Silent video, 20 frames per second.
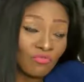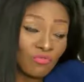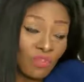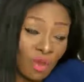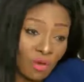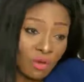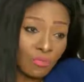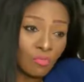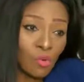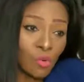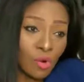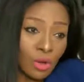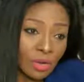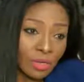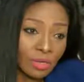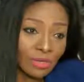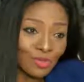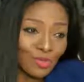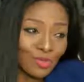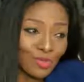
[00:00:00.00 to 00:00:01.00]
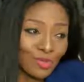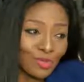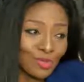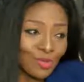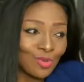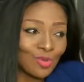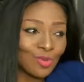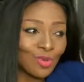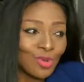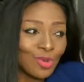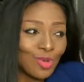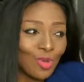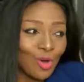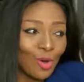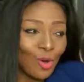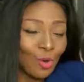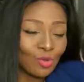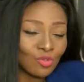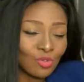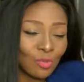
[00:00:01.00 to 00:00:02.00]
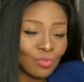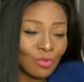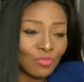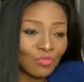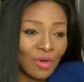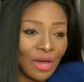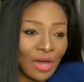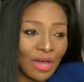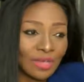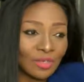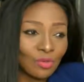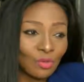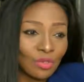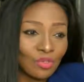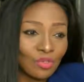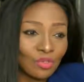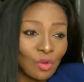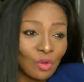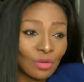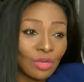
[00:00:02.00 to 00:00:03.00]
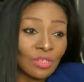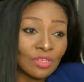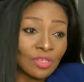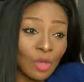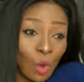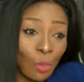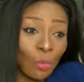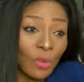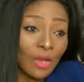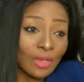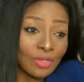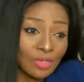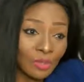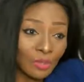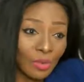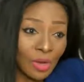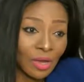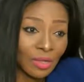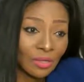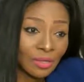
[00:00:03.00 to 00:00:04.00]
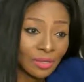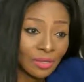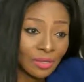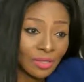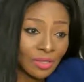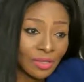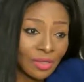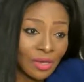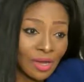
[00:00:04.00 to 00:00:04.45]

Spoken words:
and very important to also provide what's known as OPEX as well,